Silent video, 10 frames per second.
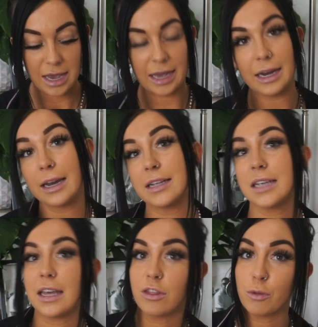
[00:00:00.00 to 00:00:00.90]
and it is
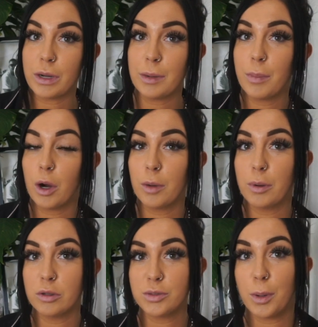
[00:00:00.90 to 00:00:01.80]
a 3-part
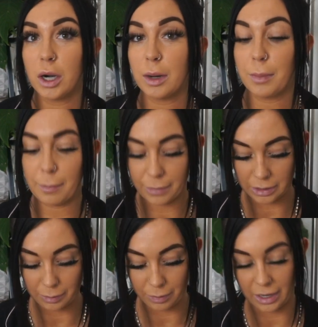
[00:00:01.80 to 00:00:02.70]
postpartum
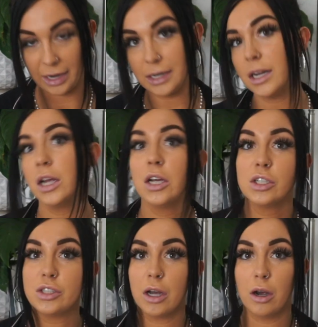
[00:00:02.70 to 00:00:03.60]
belly band.
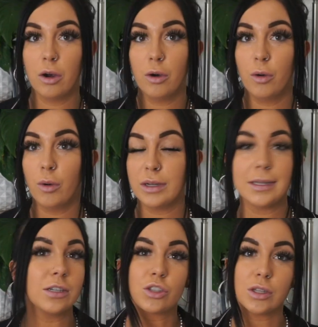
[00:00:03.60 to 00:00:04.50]
So
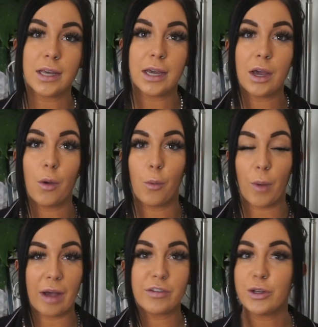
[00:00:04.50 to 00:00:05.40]
essentially,
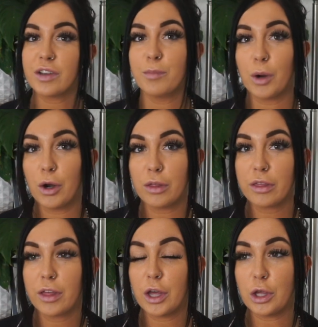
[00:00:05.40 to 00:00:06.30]
after you give birth,
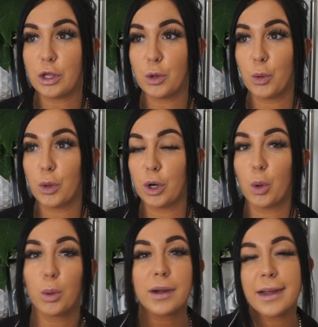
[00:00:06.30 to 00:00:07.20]
your
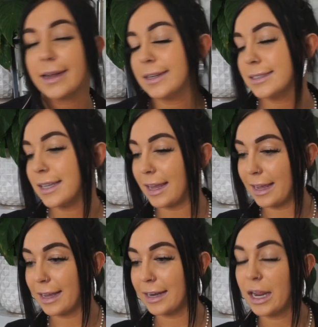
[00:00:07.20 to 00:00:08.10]
organs
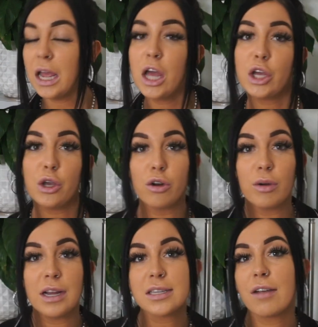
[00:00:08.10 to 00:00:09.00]
and
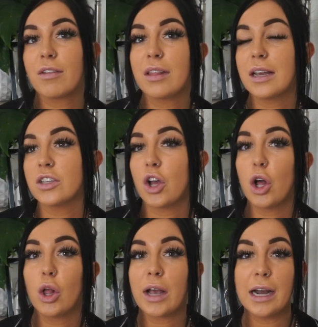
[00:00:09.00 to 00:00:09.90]
uterus, everything is
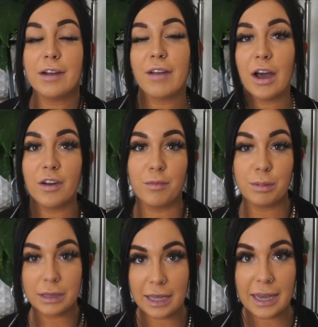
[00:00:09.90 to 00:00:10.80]
all kind of out of
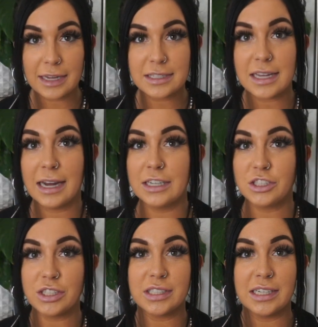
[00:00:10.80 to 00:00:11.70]
place, and it
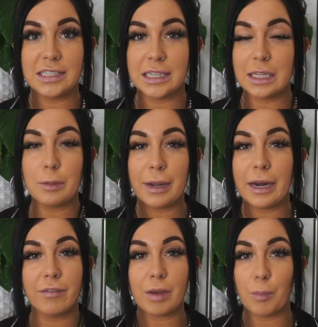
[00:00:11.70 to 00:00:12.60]
just needs a little bit
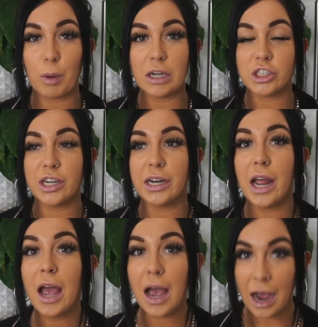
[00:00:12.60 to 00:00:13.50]
of
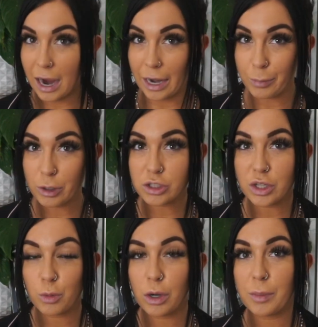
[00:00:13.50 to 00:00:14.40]
compression. I
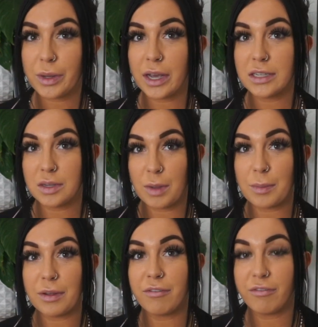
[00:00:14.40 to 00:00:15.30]
personally wore it because it made
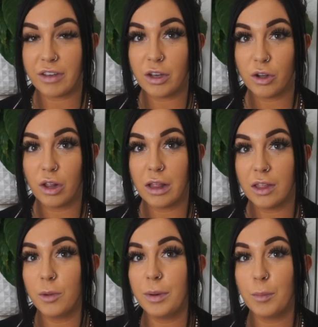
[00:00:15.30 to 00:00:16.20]
me feel a
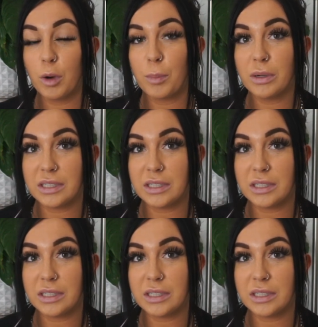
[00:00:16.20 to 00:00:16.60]
little bit more put